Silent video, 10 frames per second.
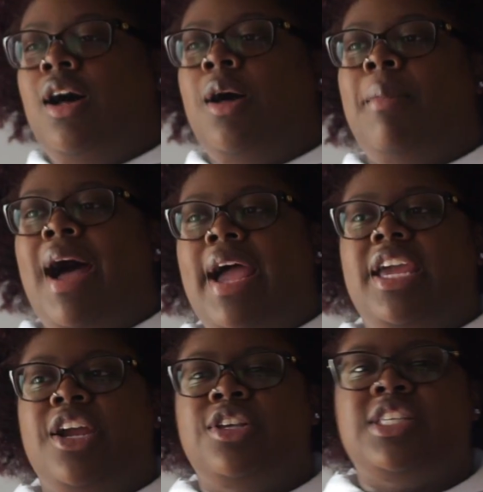I
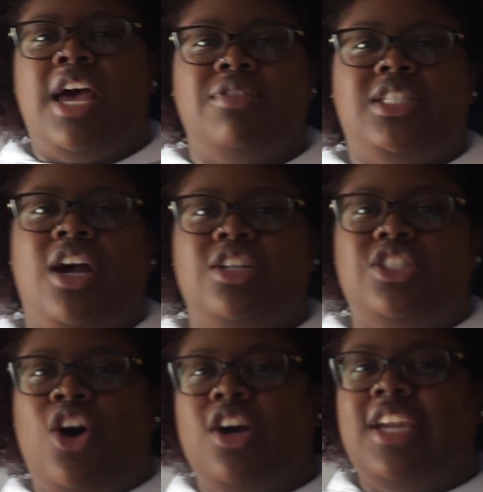hear Savitar
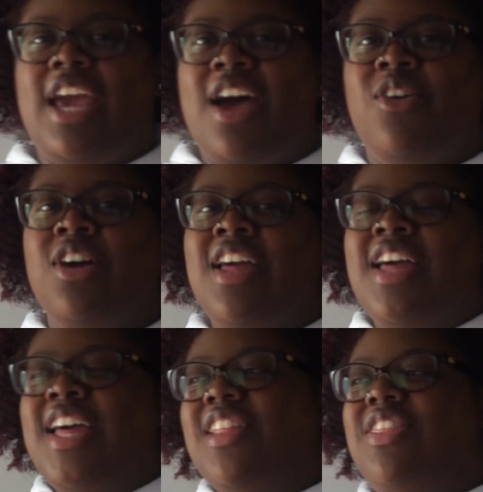talk now,
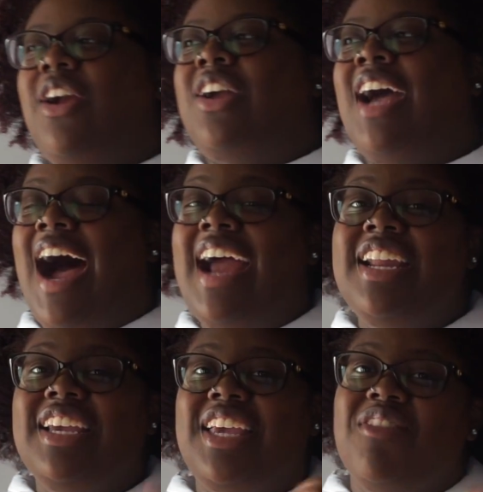they're
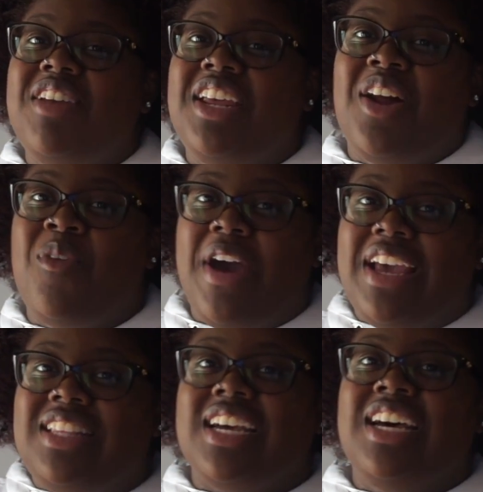kind of giving it
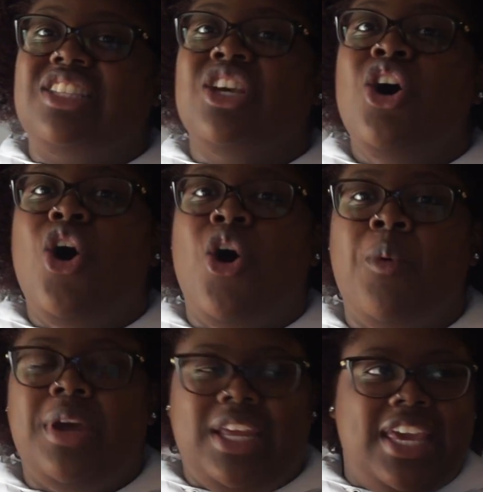away to us
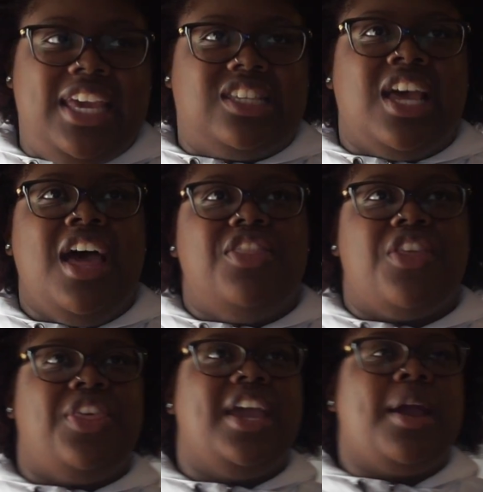who it is.
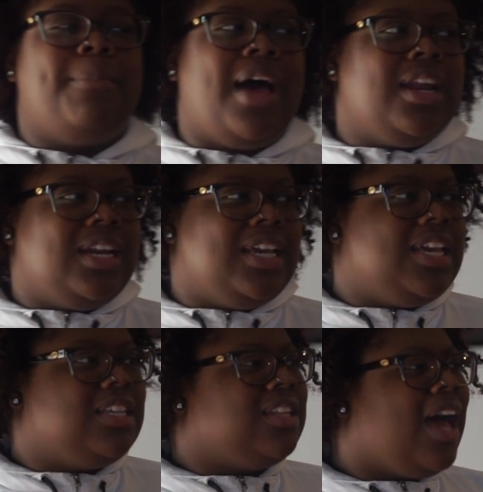The thing about it
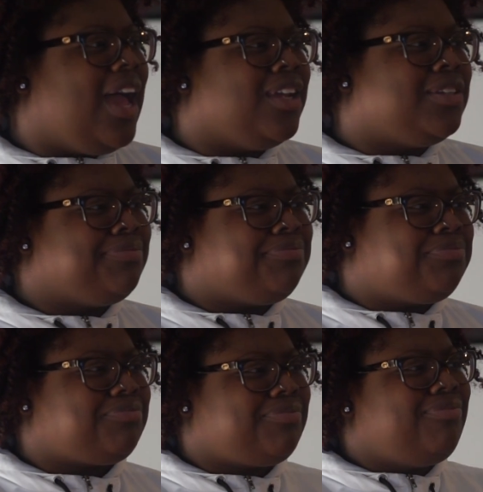is, like,
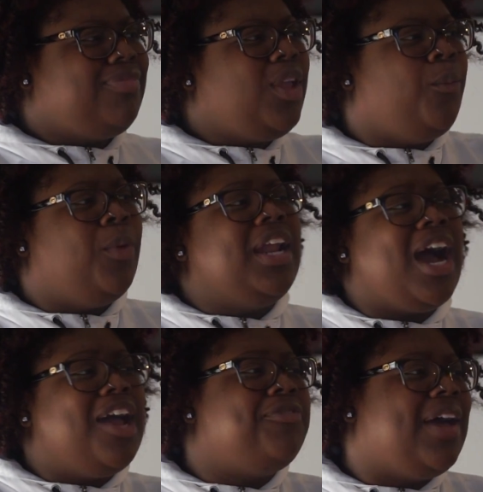when
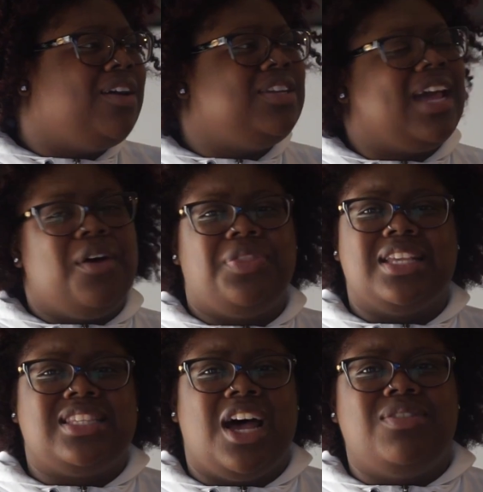I found out
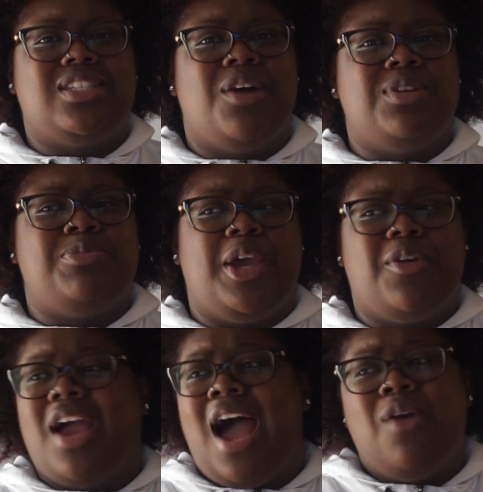that Savitar was
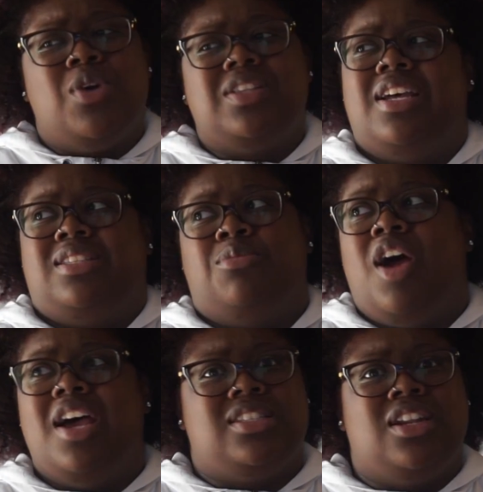Barry, I was not
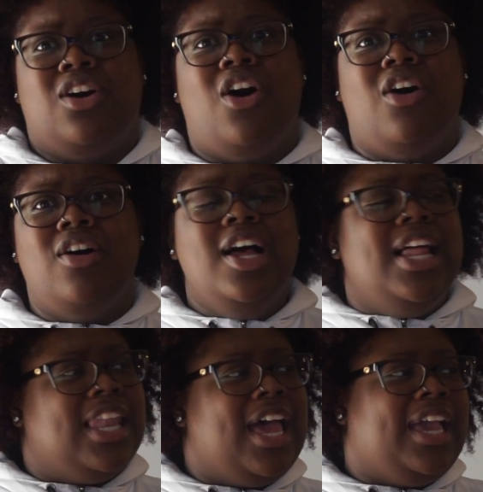surprised at all.
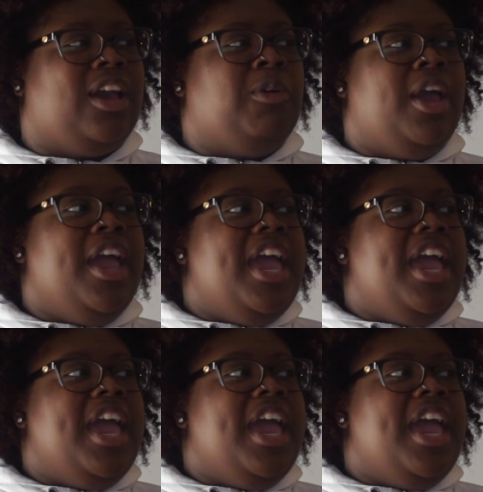Like,